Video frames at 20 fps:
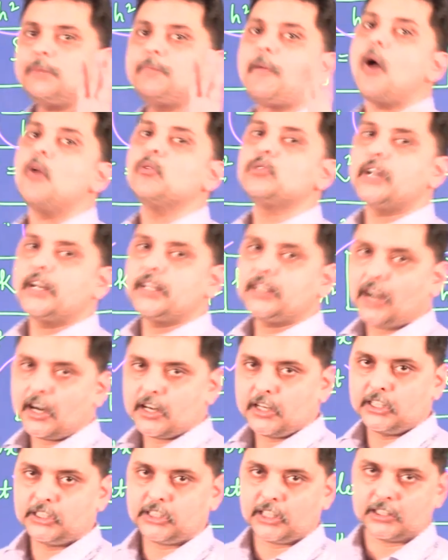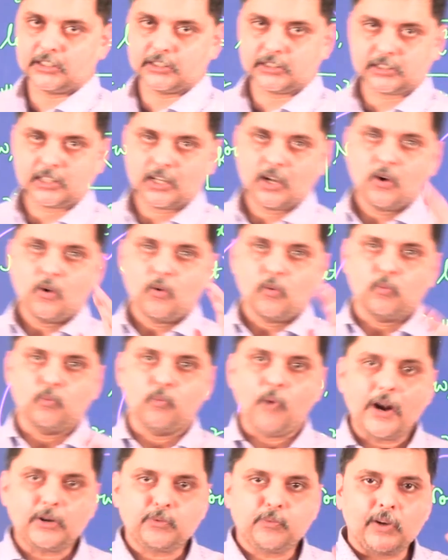the boundary conditions.
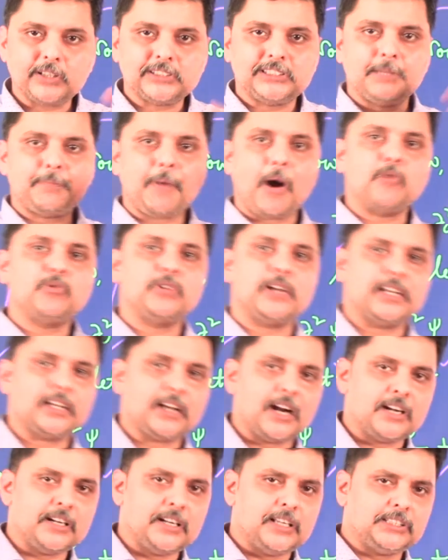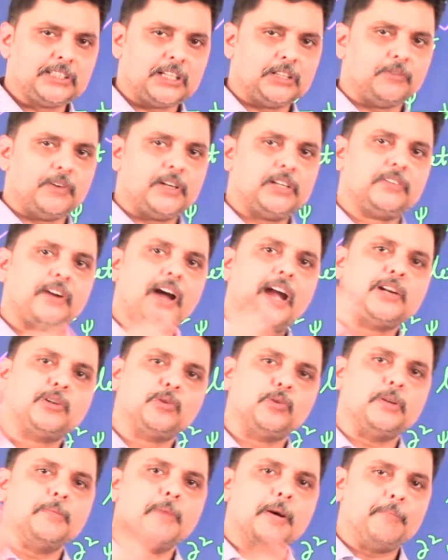What was the boundary condition? We try
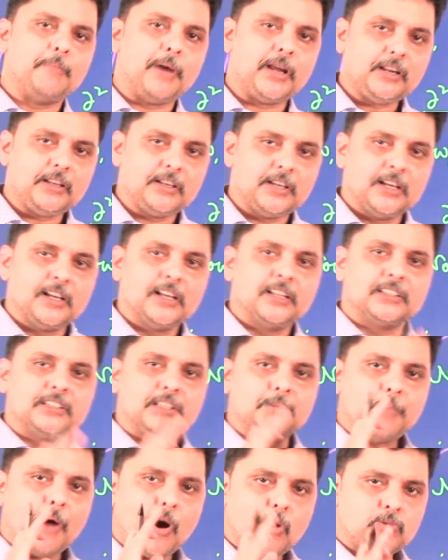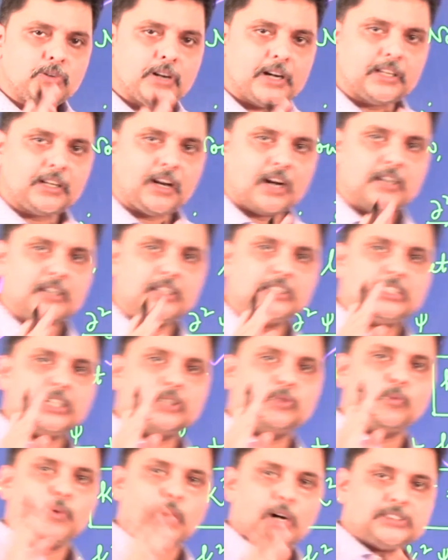to remember. The boundary
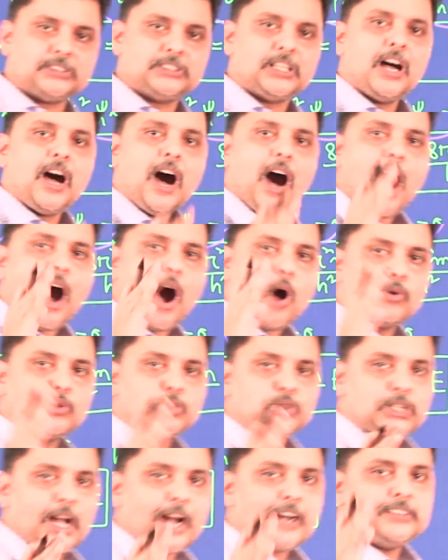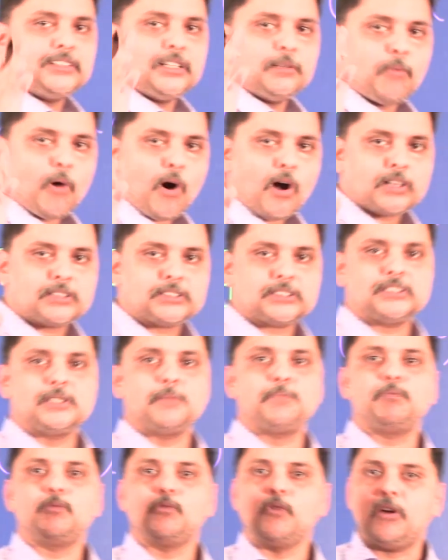condition was outside the
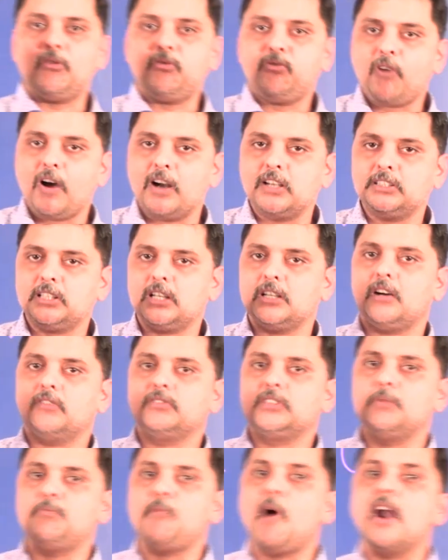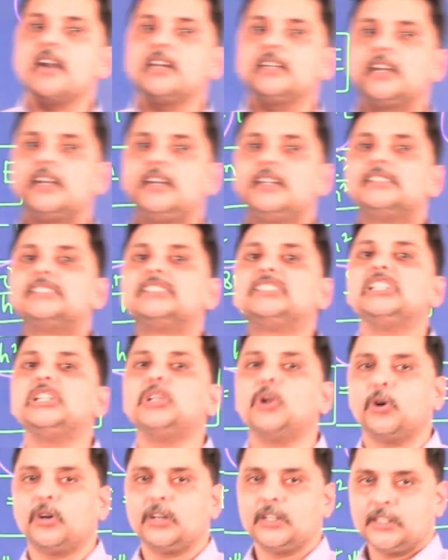box, the wave function of the particle is
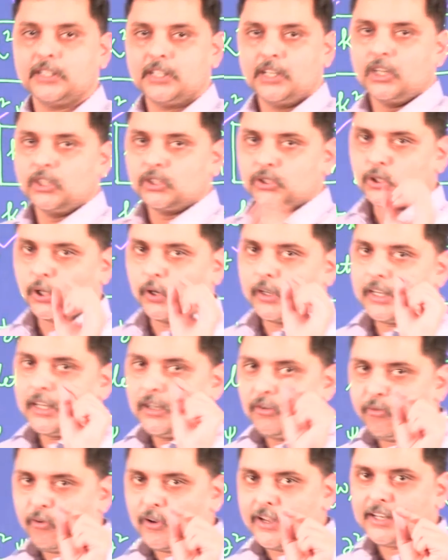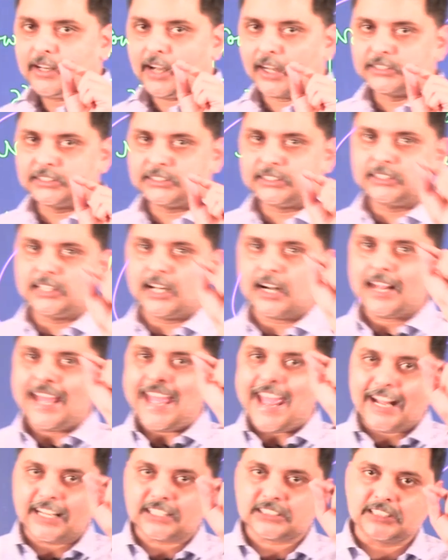0. So if we
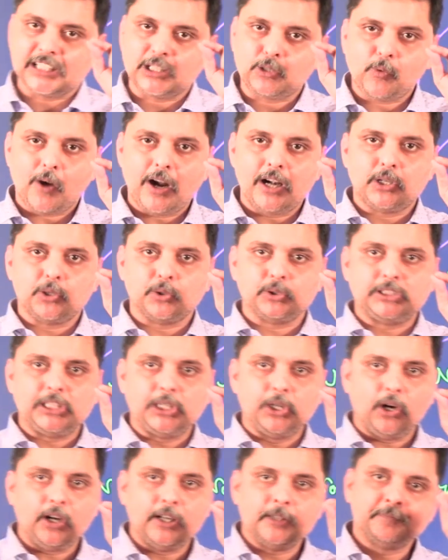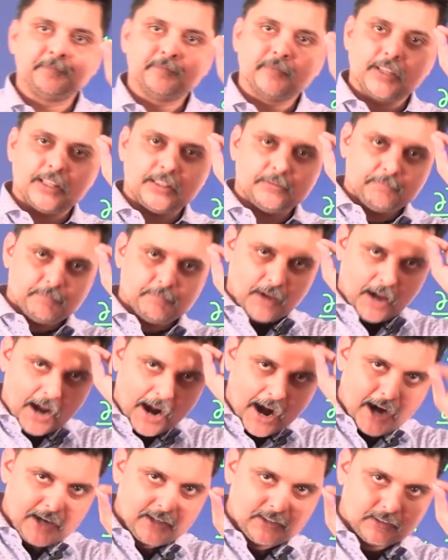consider x equal to 0,
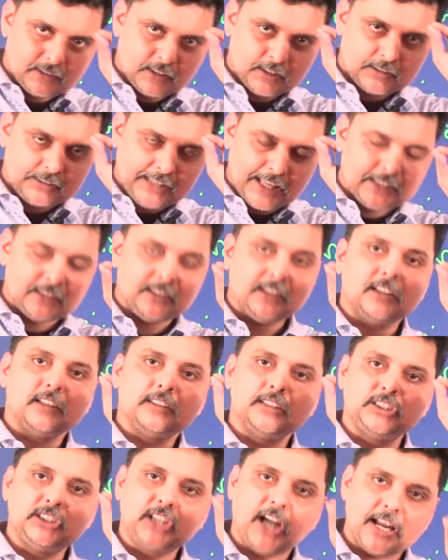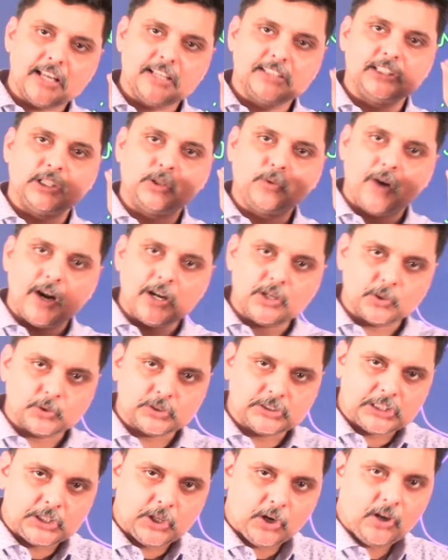and then the psi is equal
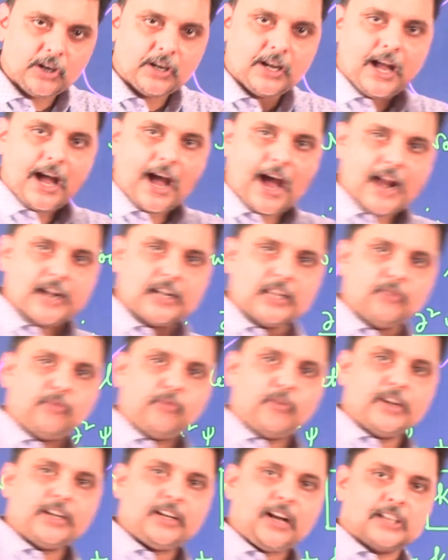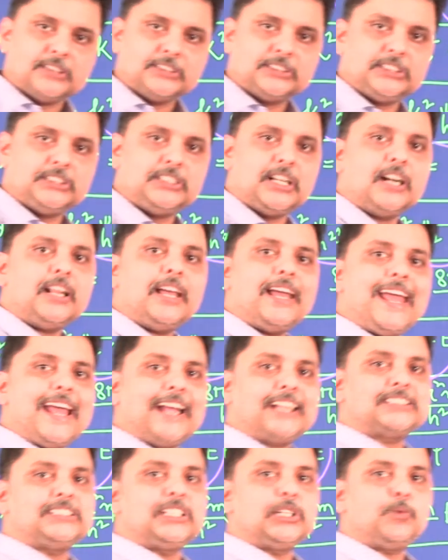to 0, and if we consider
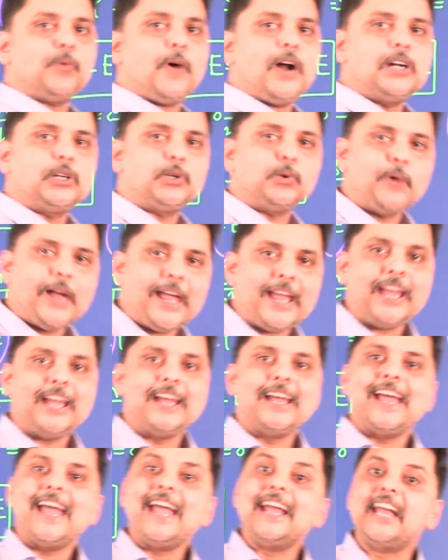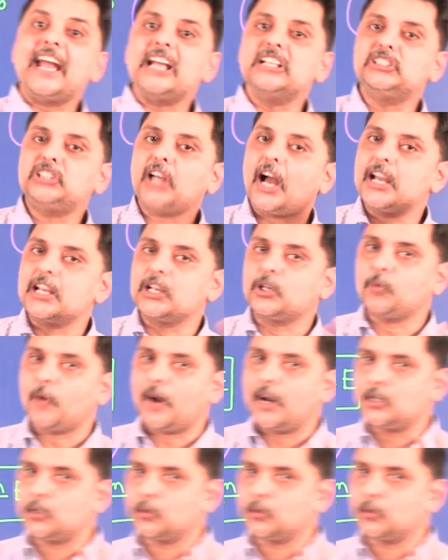x equal to a, again psi equal